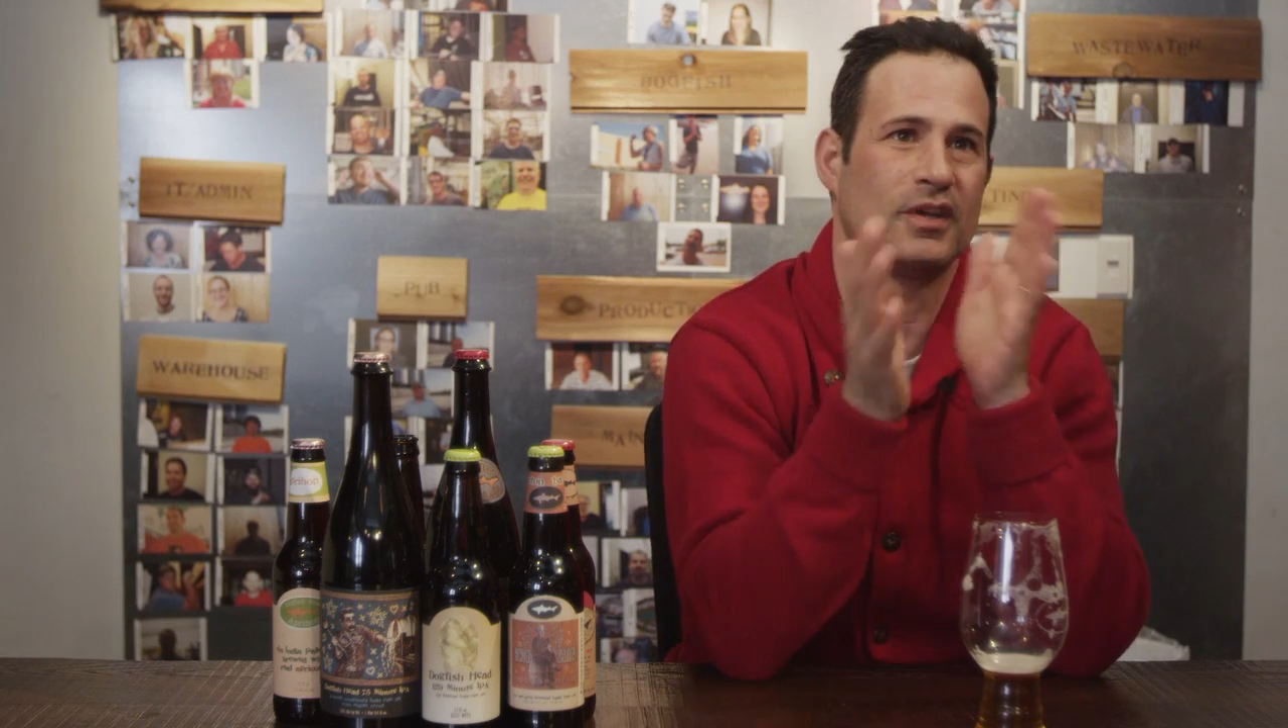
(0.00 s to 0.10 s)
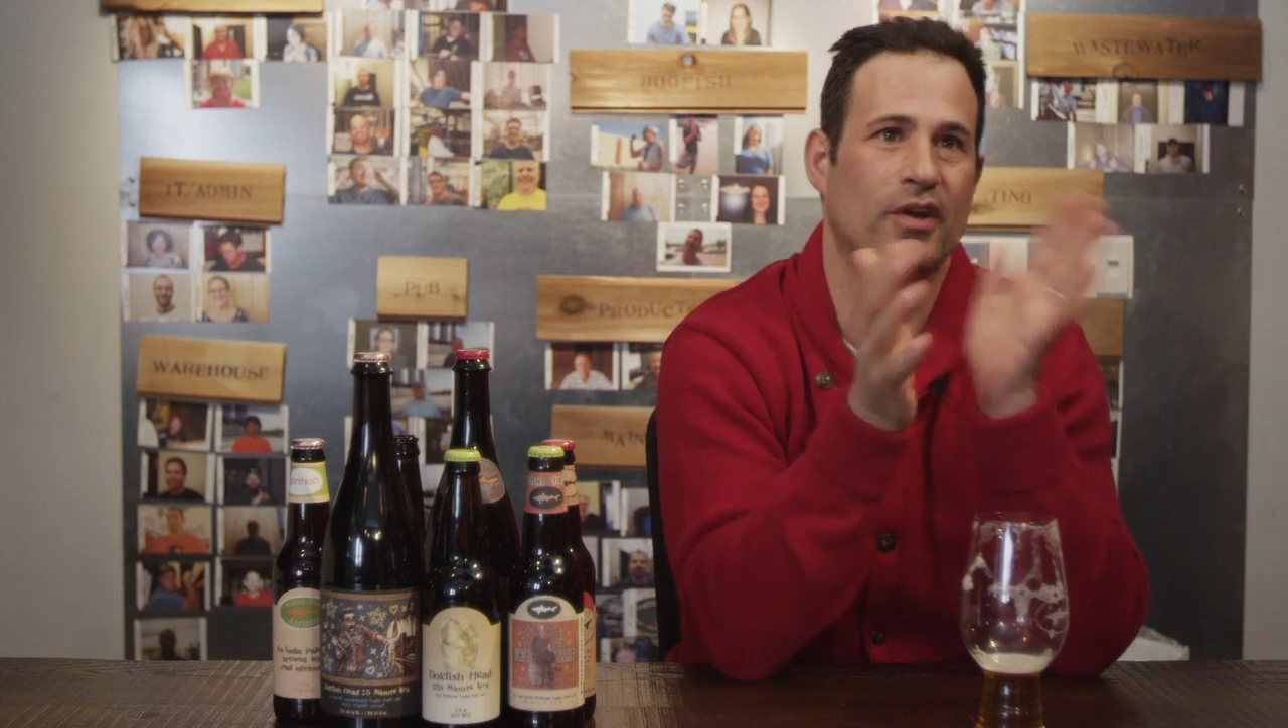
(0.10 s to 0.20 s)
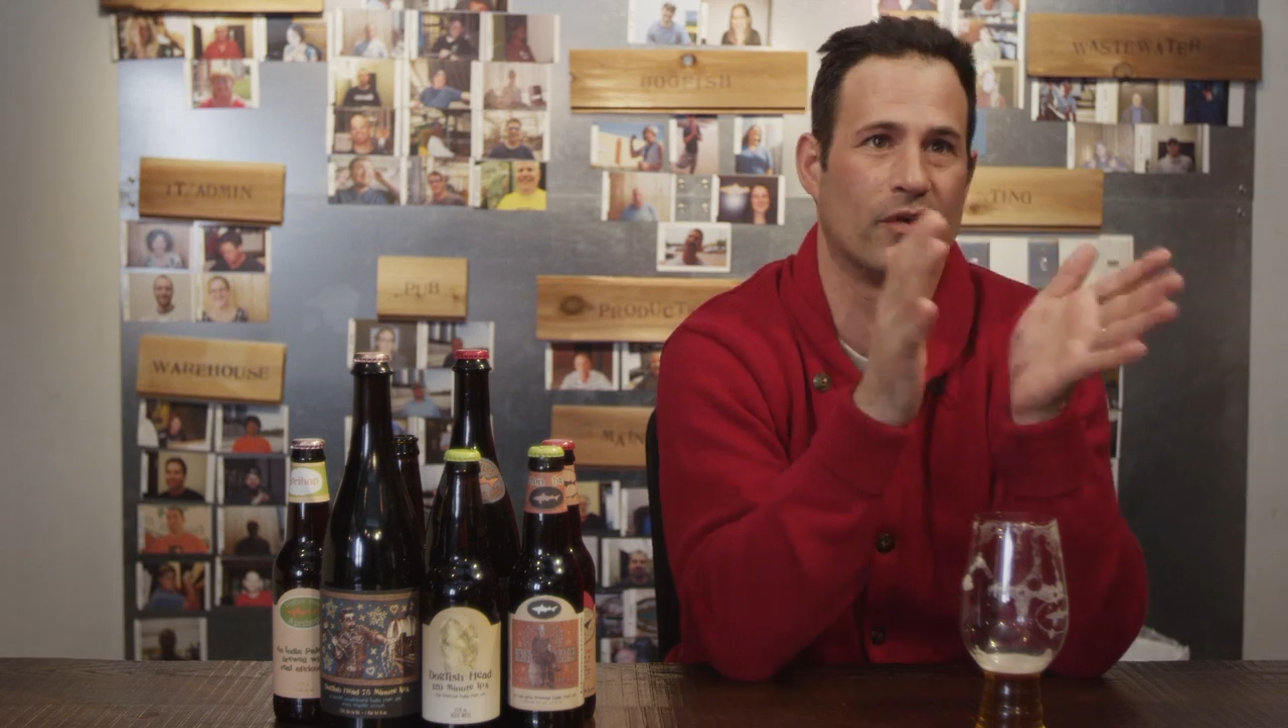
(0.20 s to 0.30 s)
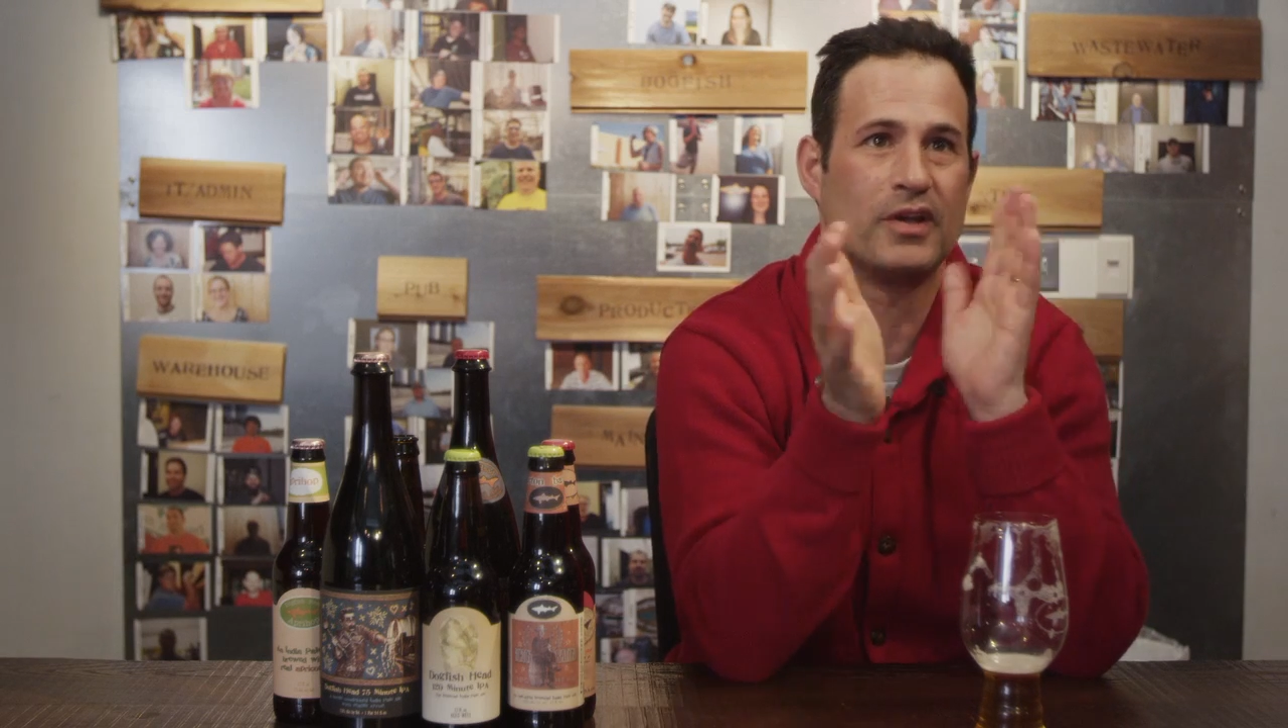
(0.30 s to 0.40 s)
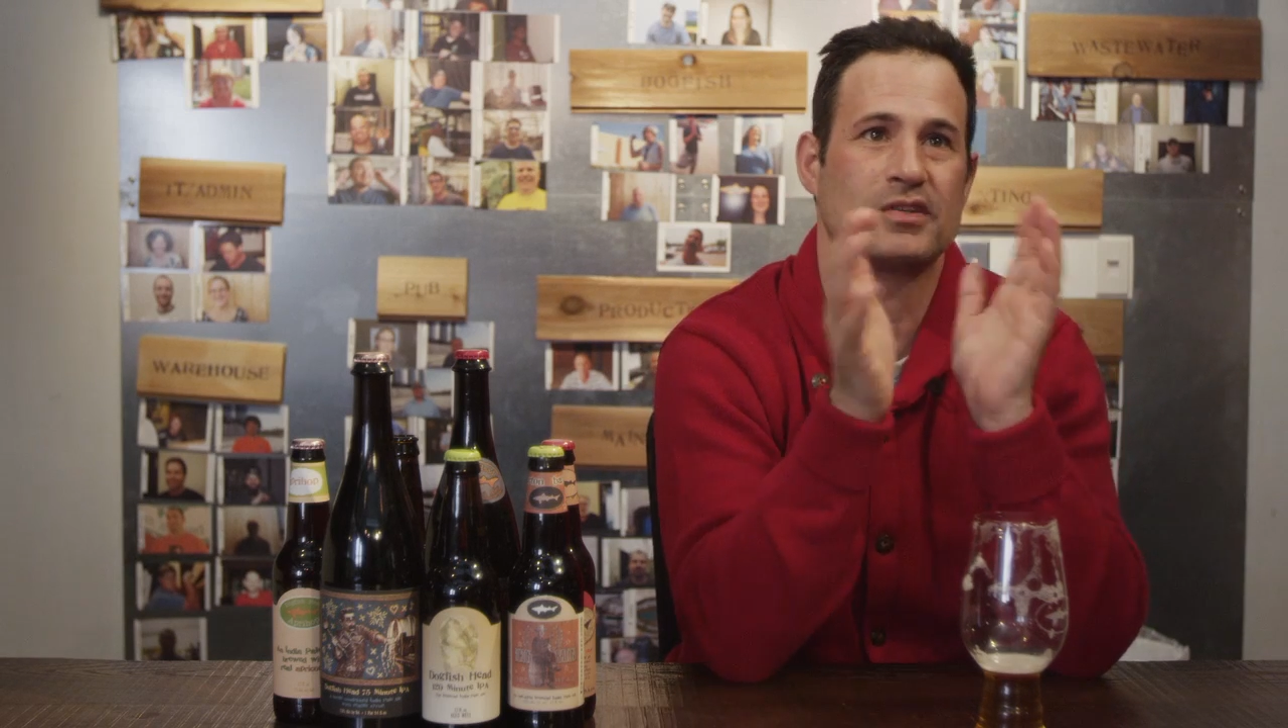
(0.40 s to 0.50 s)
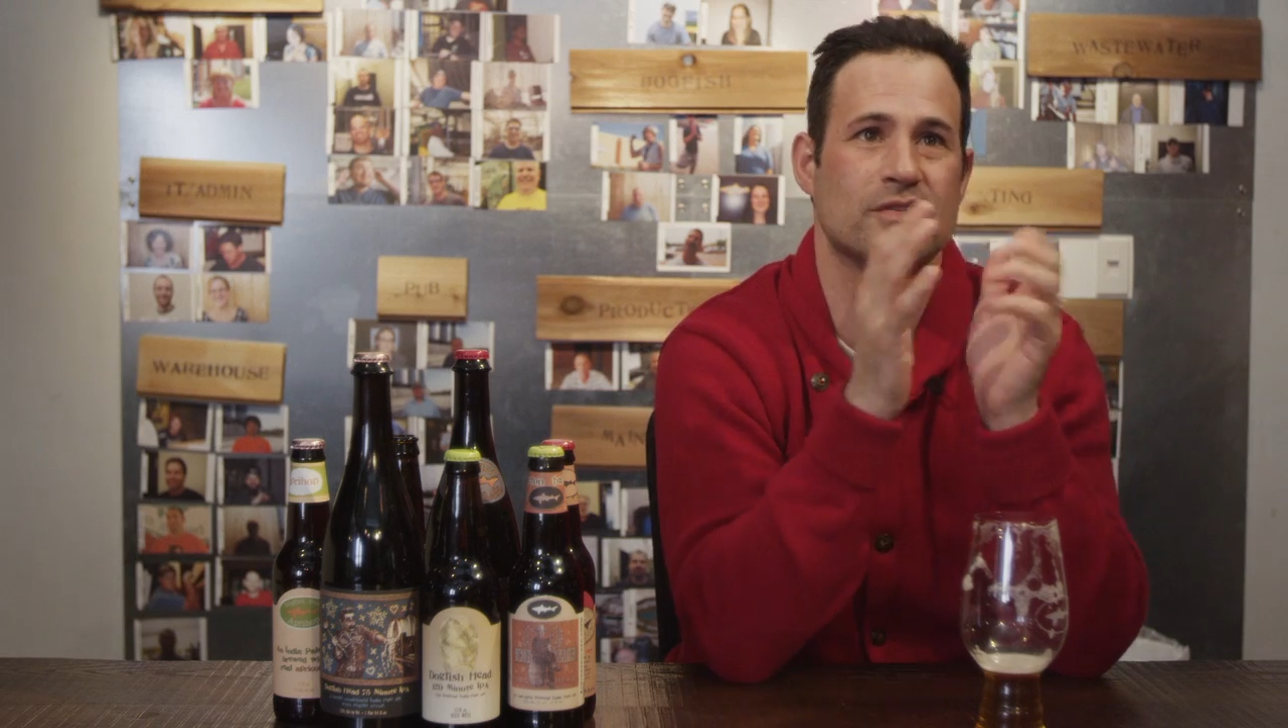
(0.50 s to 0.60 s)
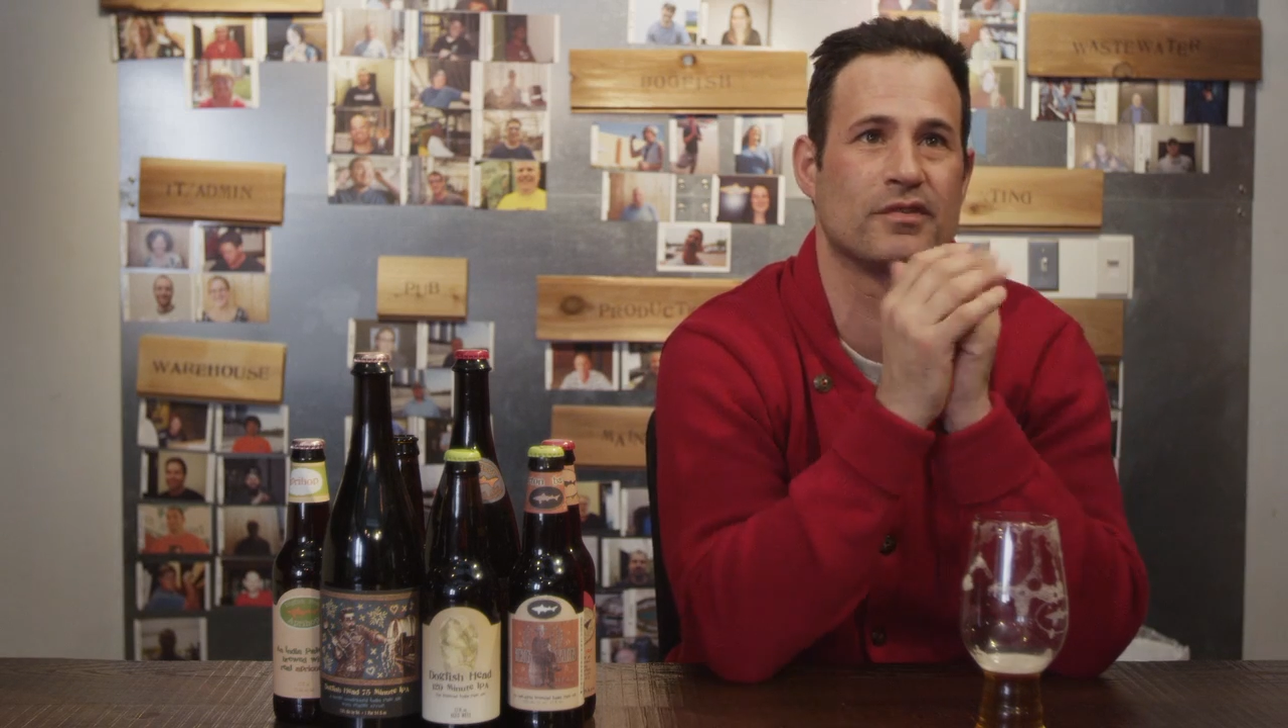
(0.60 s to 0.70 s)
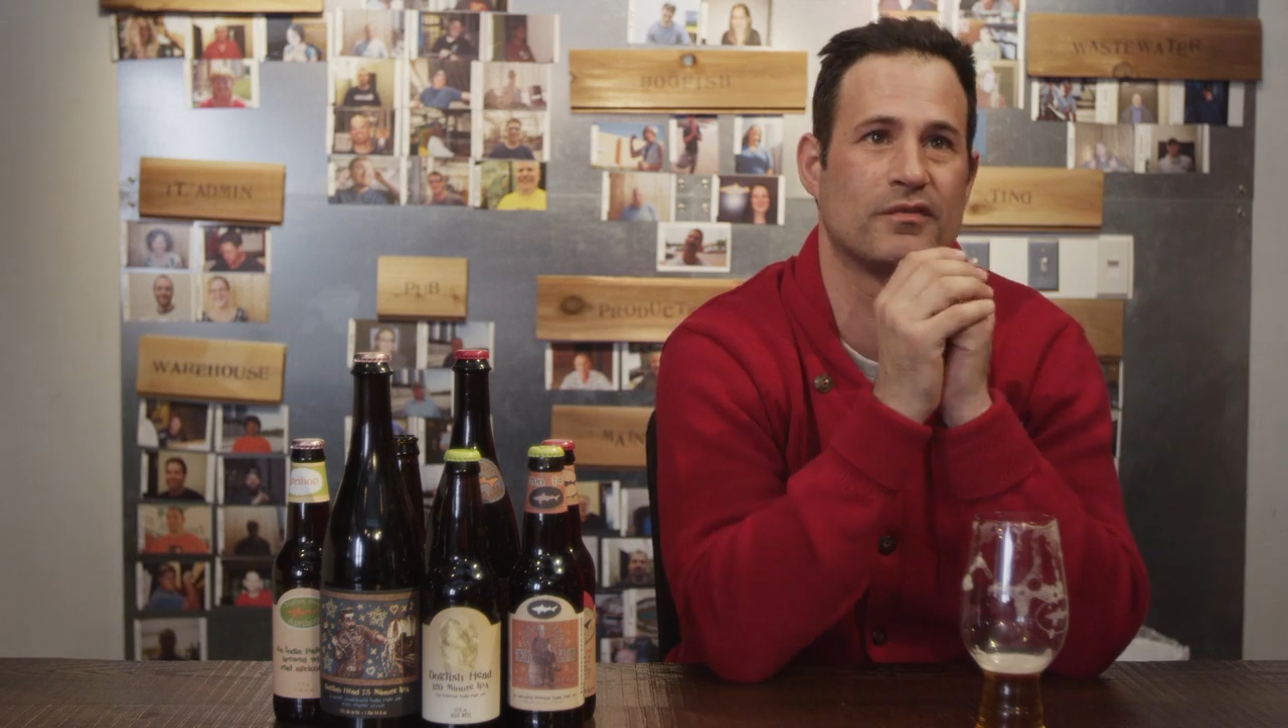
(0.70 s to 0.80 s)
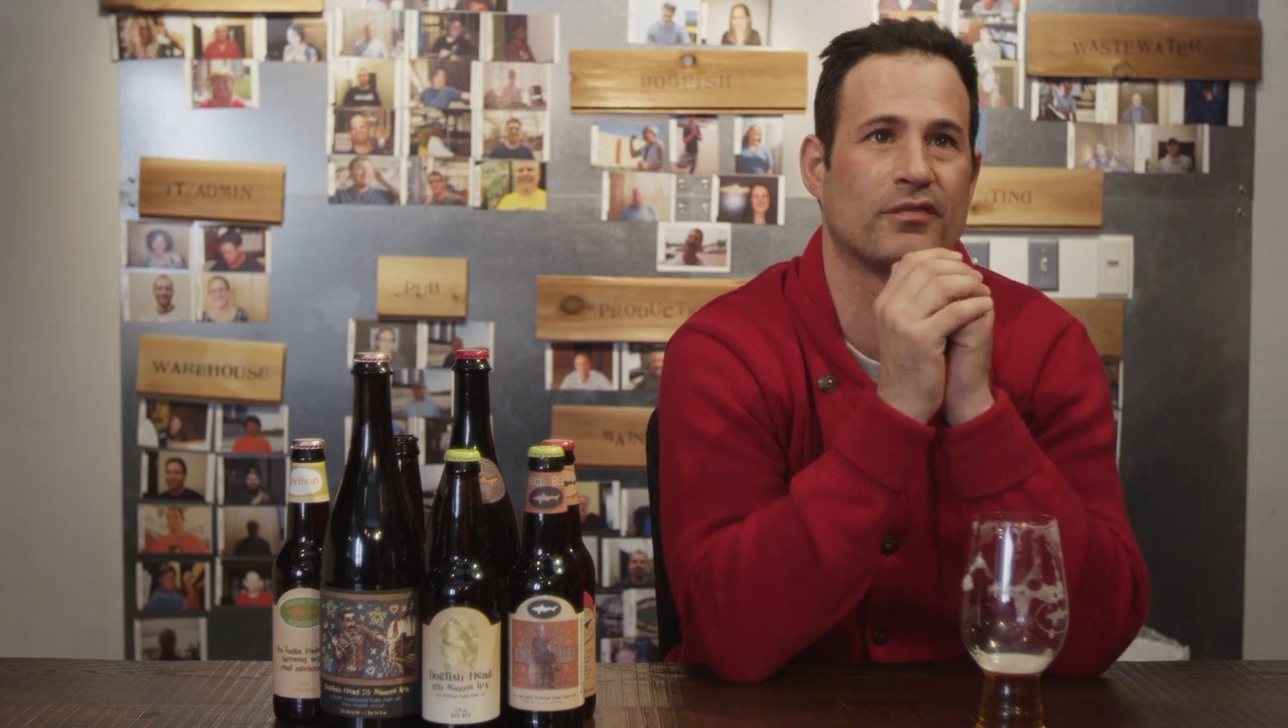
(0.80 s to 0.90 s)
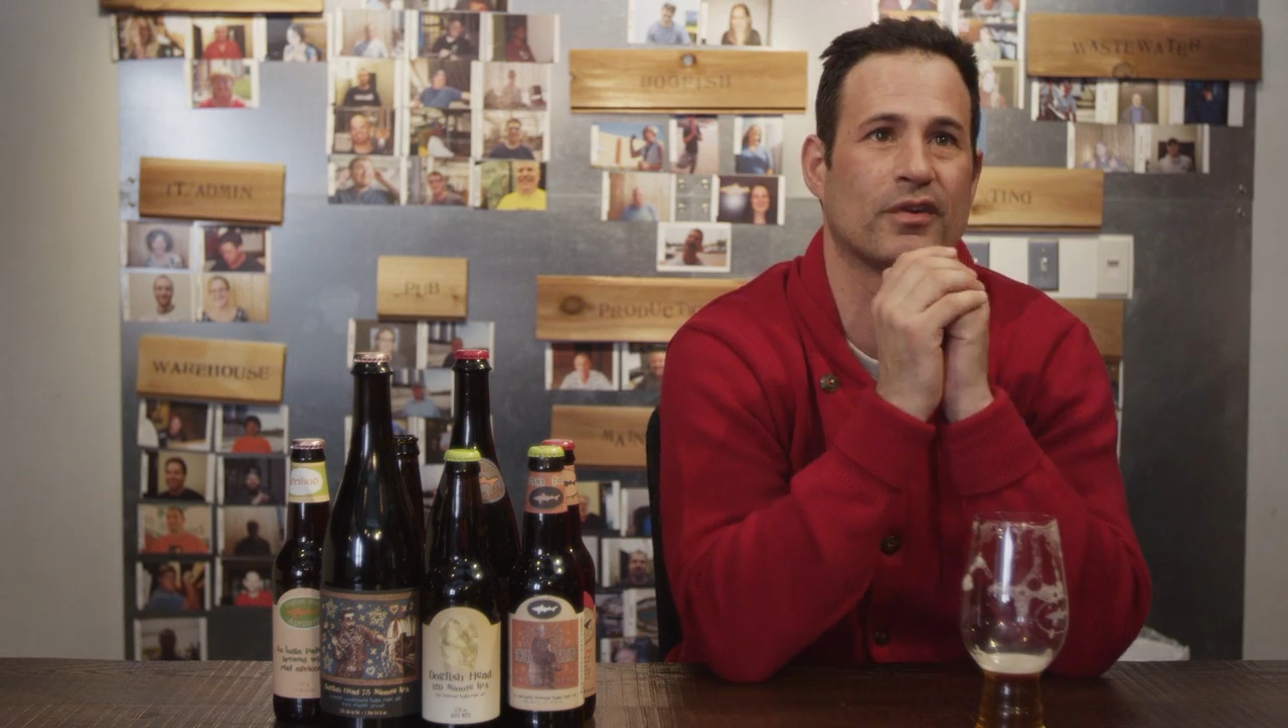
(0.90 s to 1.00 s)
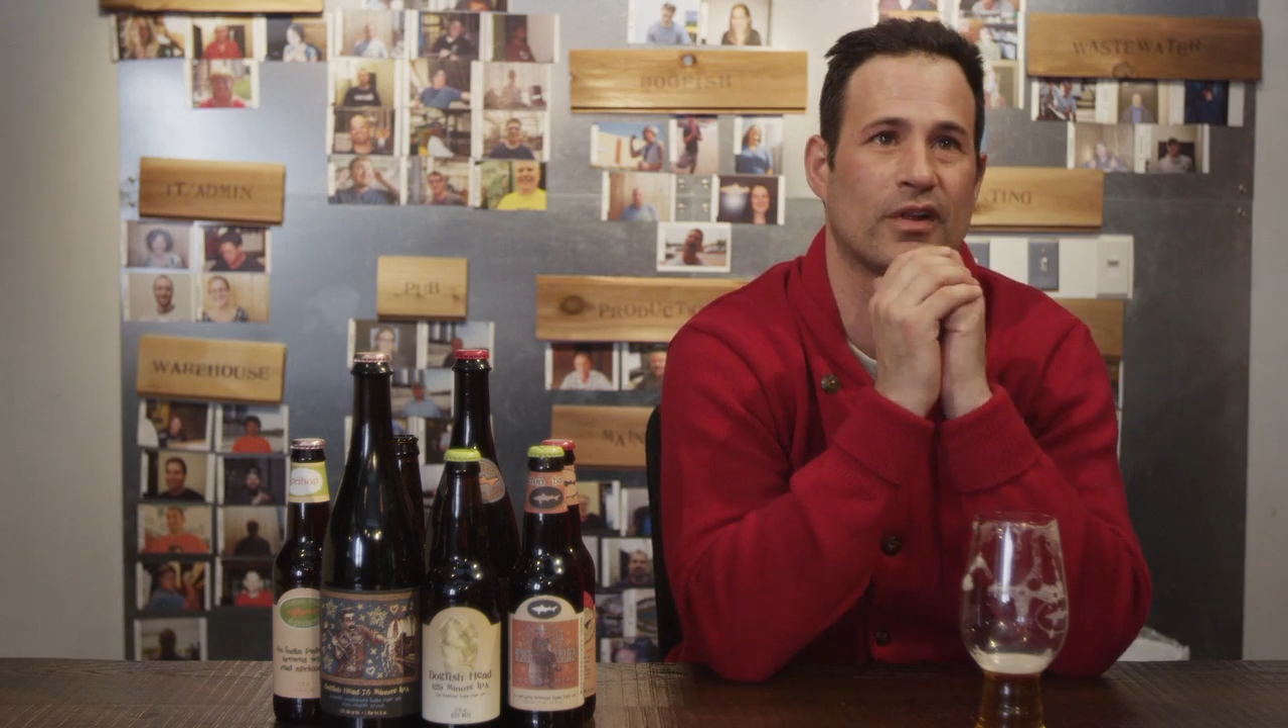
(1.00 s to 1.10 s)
iterations of different